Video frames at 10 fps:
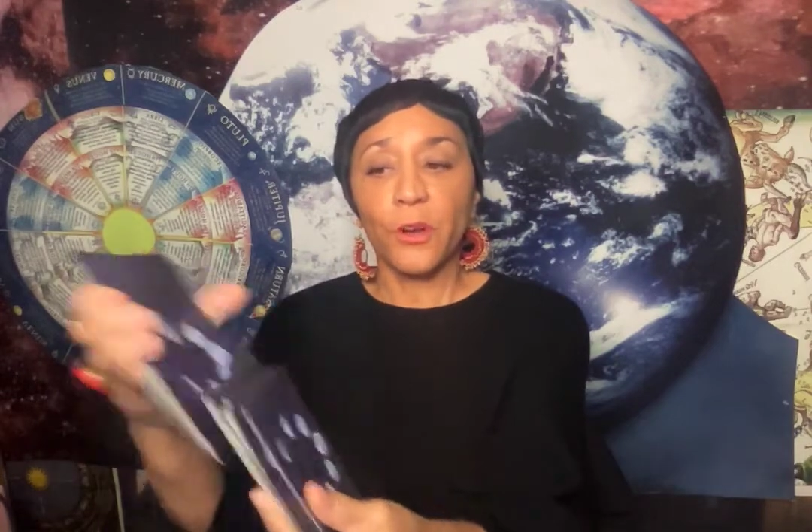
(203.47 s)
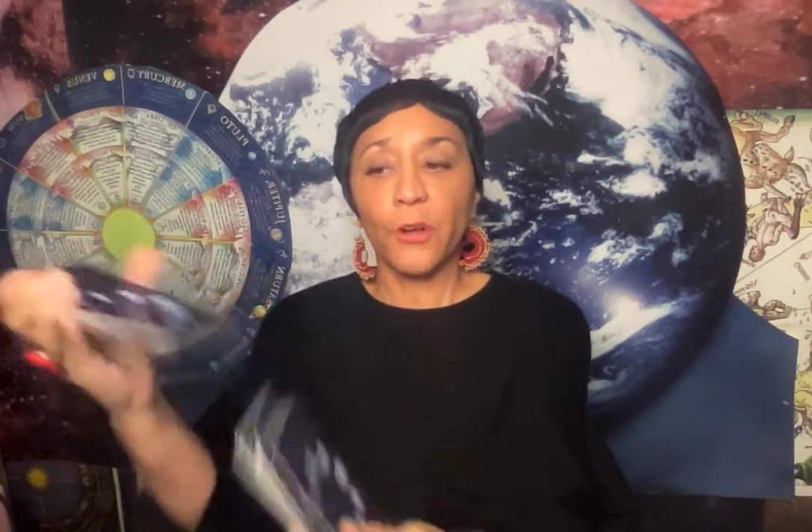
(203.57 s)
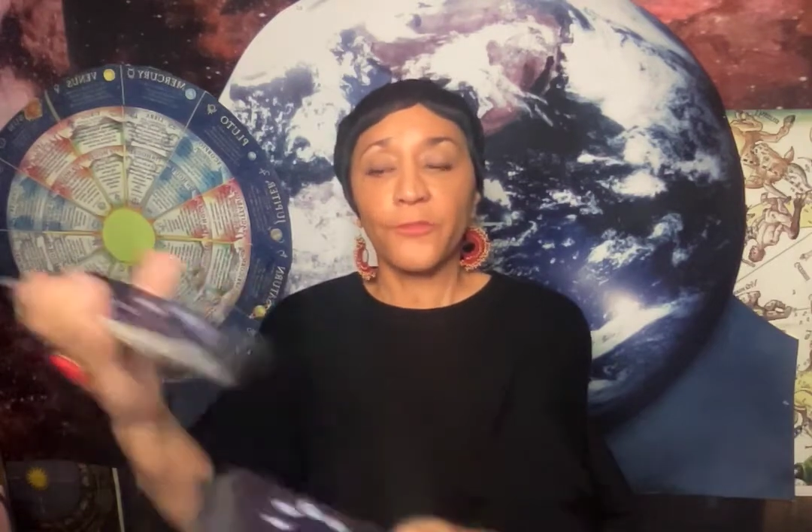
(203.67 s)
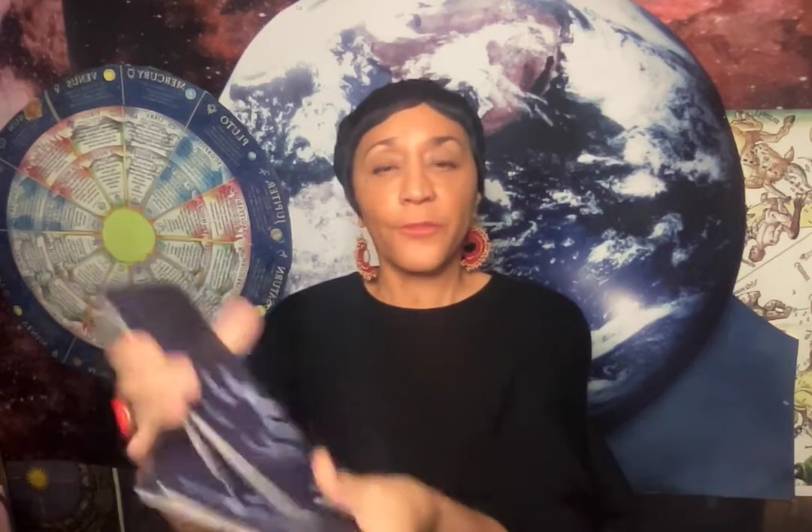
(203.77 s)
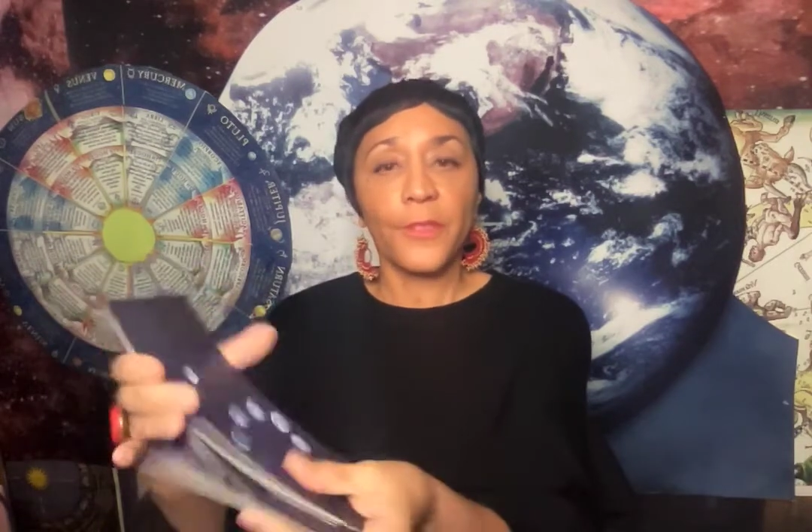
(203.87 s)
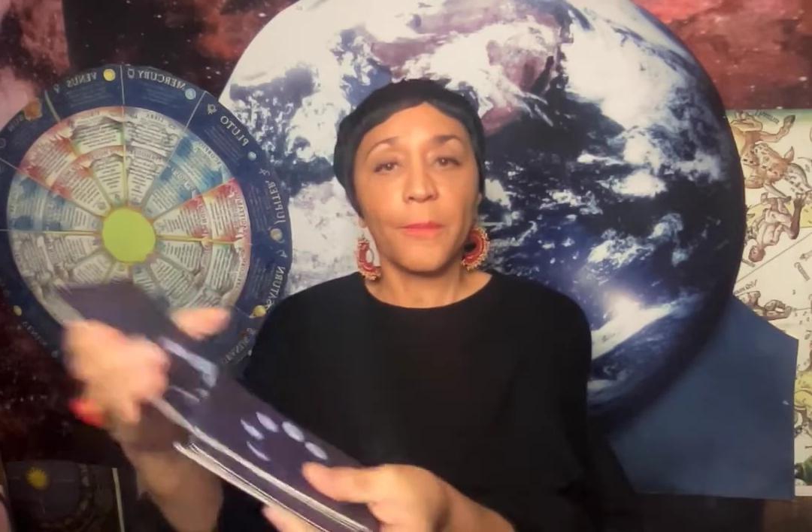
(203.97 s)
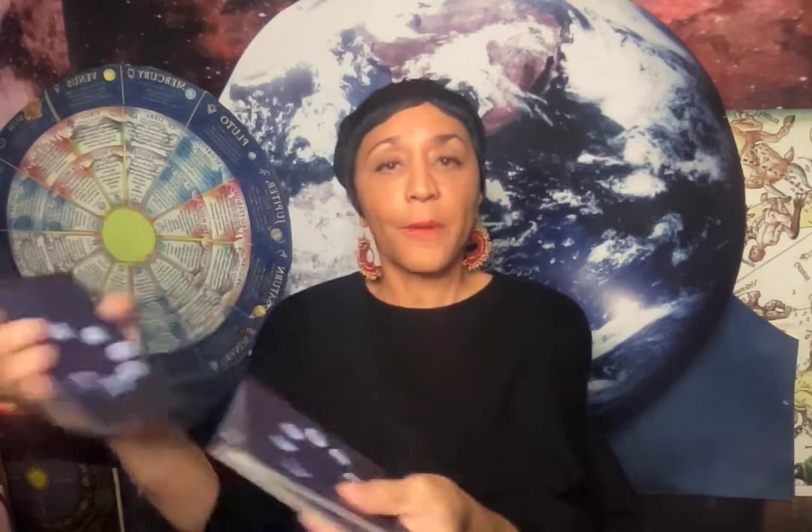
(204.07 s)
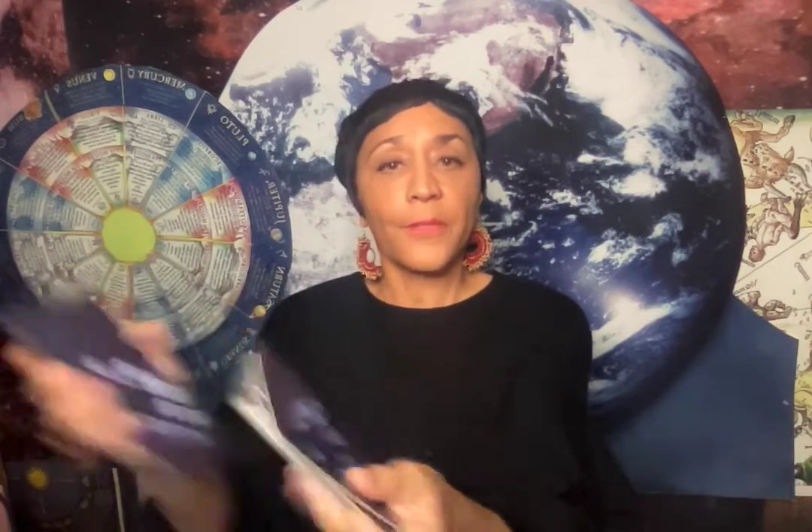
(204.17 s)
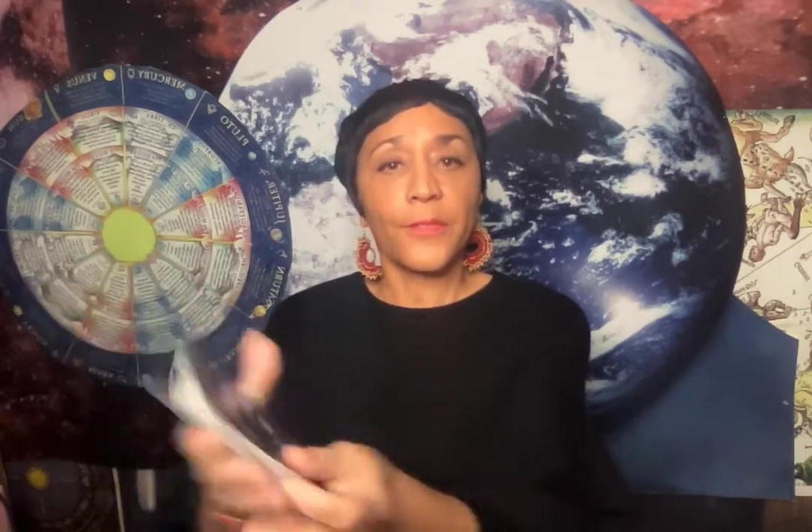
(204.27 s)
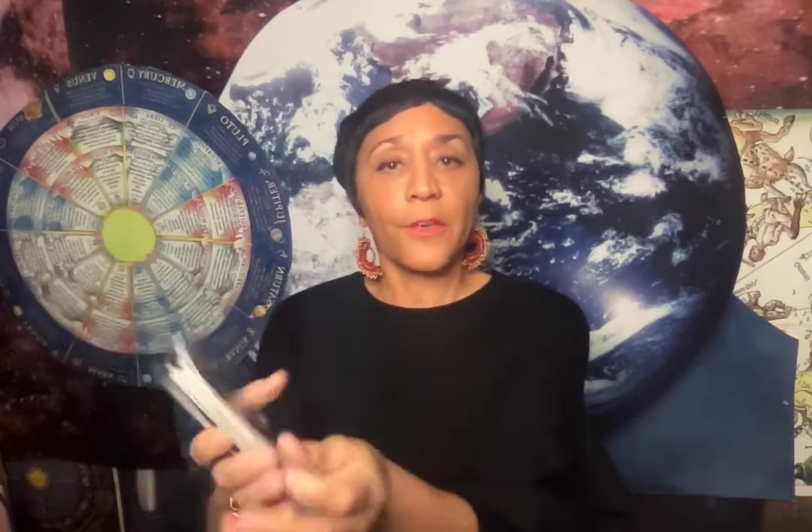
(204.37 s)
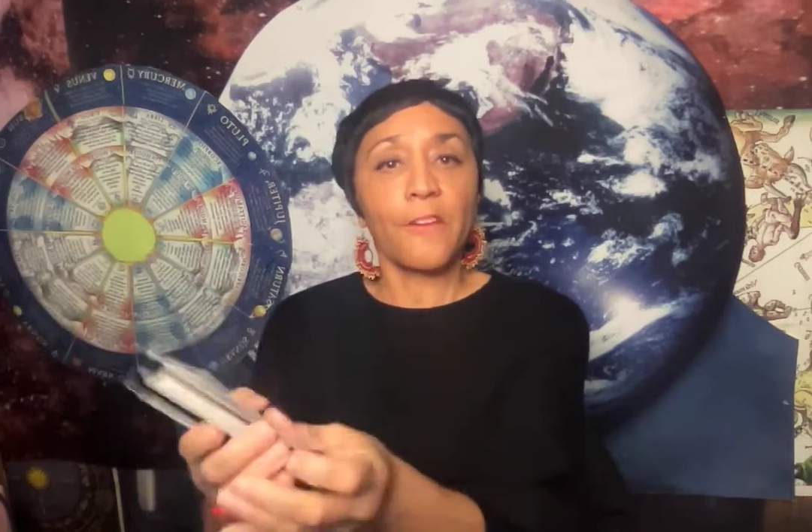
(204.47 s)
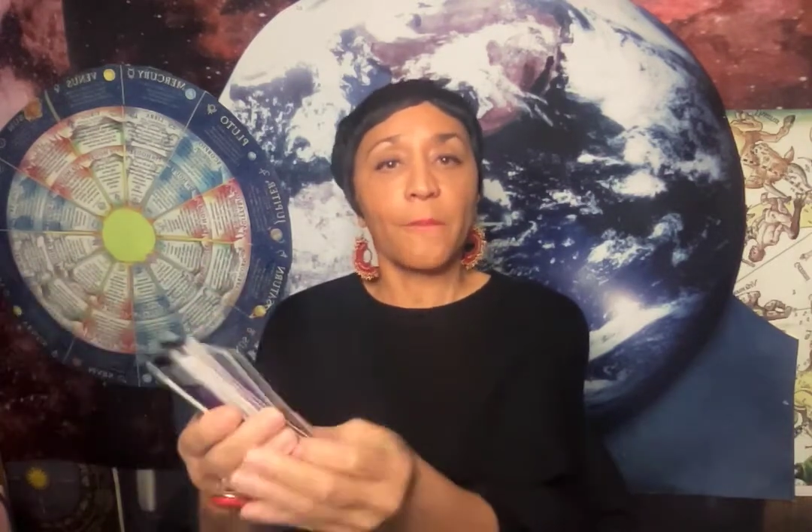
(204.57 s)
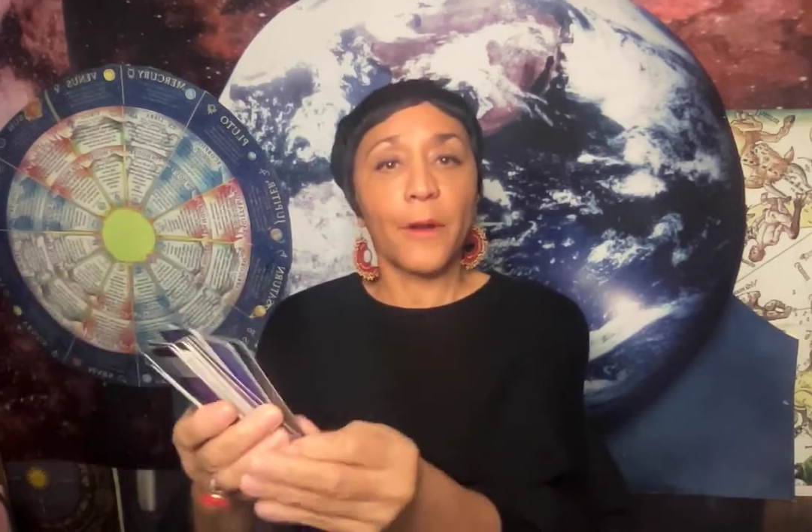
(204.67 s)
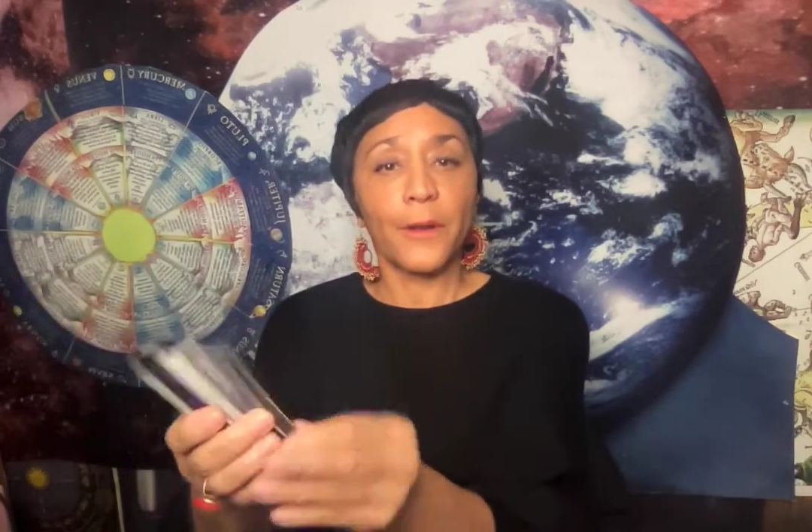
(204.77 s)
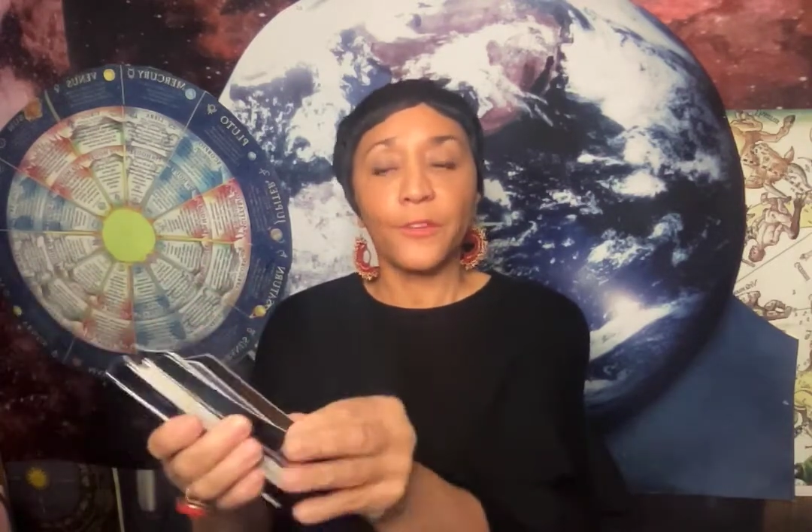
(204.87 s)
card for the month
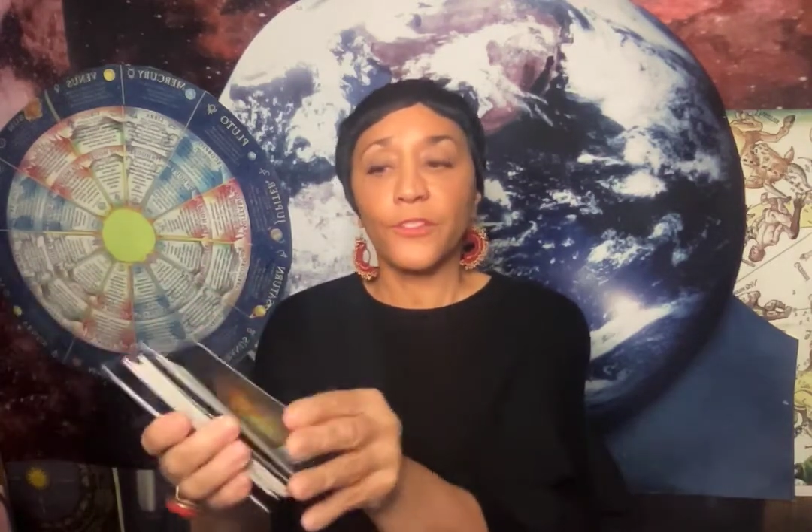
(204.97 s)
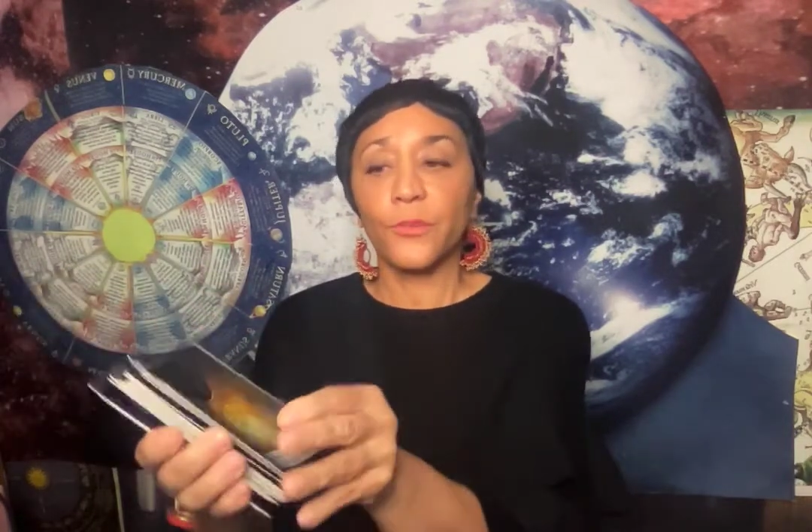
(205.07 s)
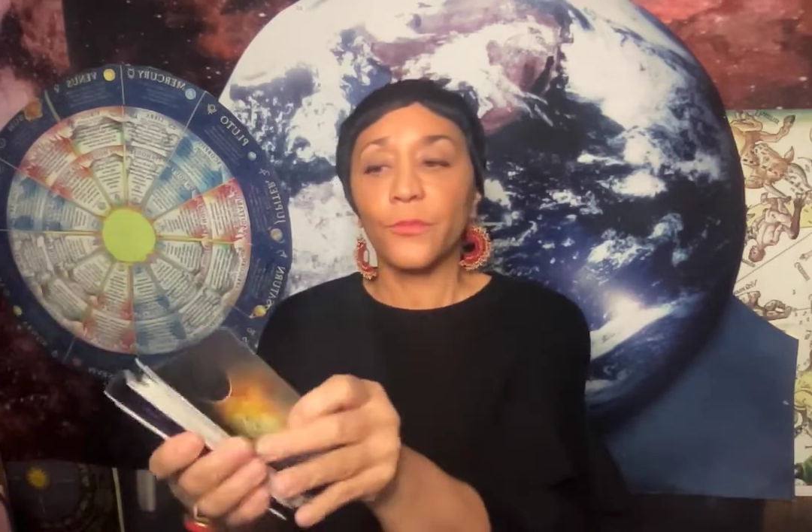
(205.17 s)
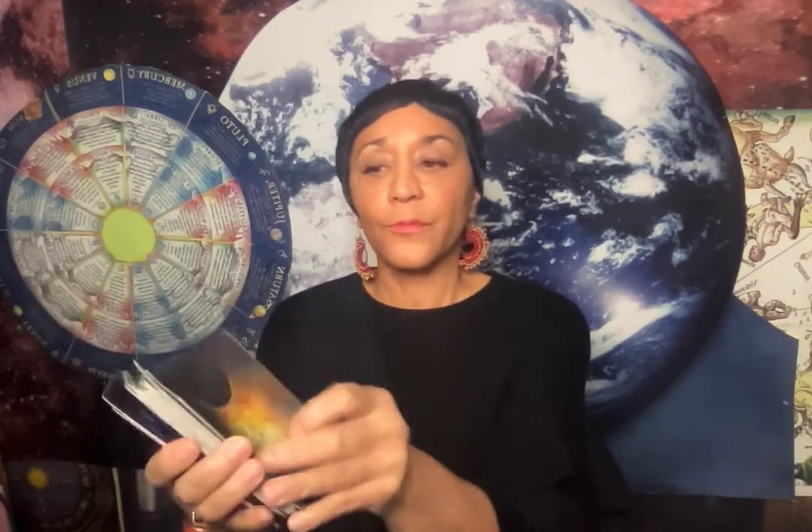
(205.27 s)
of March,